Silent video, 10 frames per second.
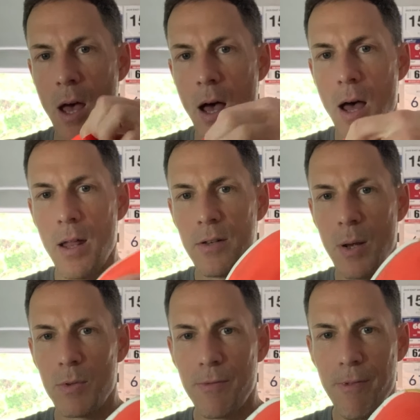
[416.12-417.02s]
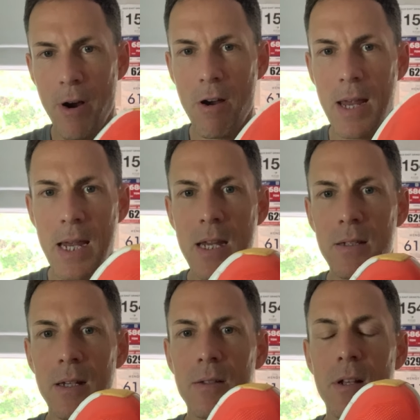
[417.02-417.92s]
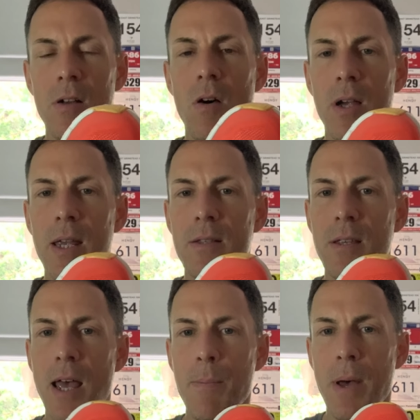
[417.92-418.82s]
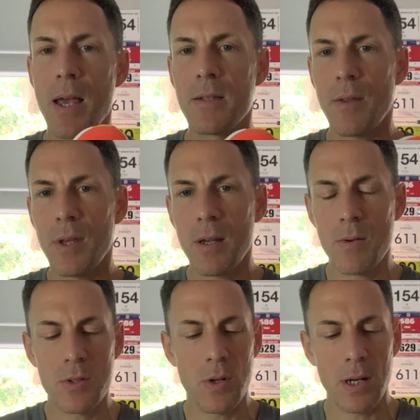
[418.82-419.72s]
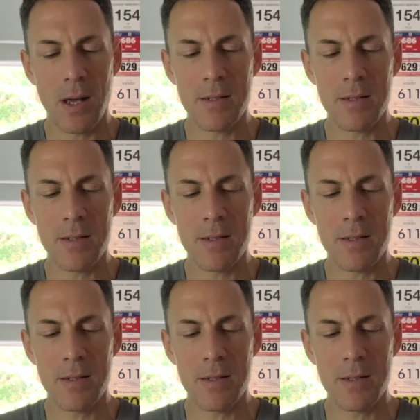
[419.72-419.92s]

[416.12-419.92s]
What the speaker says: And it was very easy to lock into that pace. I think I was doing like